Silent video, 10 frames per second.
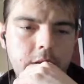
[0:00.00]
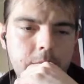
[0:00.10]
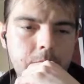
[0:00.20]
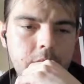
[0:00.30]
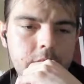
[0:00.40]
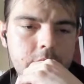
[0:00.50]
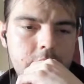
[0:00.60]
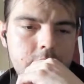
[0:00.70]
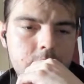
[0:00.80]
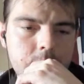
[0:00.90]
like button
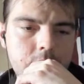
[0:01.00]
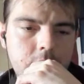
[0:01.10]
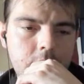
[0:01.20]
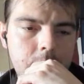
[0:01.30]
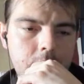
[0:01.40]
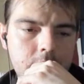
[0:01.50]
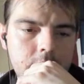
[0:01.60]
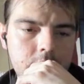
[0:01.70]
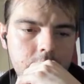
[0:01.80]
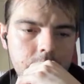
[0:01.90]
and subscribe
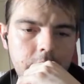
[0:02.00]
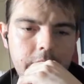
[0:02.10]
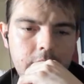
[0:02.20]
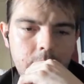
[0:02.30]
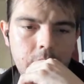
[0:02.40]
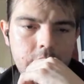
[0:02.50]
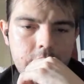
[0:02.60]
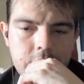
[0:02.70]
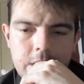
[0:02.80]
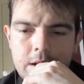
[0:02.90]
button. Right, come
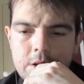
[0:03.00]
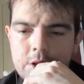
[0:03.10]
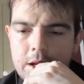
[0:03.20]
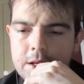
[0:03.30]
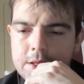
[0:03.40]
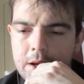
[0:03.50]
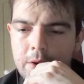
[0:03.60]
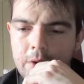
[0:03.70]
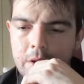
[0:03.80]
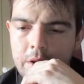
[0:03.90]
on, share this
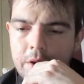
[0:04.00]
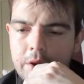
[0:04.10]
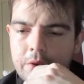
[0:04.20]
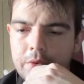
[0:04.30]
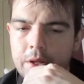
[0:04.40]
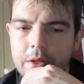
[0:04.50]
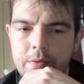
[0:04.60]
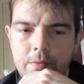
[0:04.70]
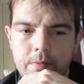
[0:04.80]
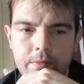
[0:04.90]
out. Right,
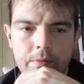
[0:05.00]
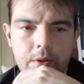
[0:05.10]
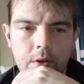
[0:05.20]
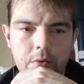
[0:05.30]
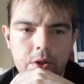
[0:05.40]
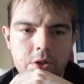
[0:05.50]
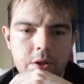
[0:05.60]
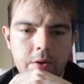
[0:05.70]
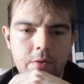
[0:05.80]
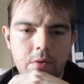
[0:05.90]
I'm going to
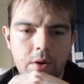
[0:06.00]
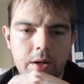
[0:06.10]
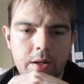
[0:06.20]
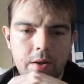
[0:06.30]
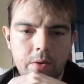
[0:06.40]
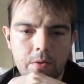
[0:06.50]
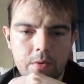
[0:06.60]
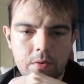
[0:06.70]
share it right now.